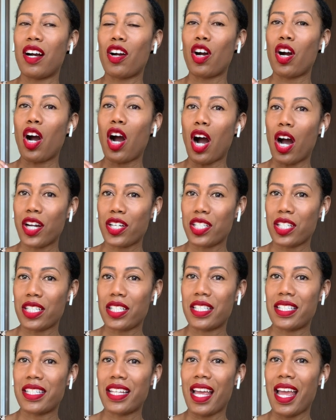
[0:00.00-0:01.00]

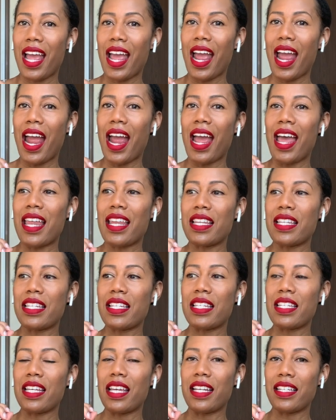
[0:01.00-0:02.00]
cautious
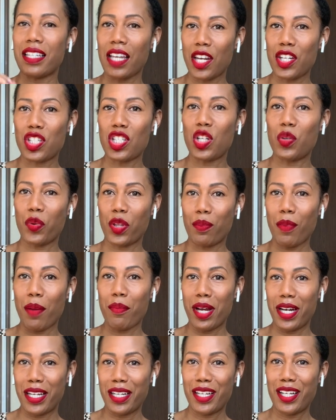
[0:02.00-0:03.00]
and intentional with my
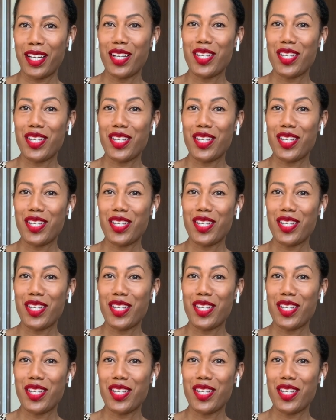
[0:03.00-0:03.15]
money.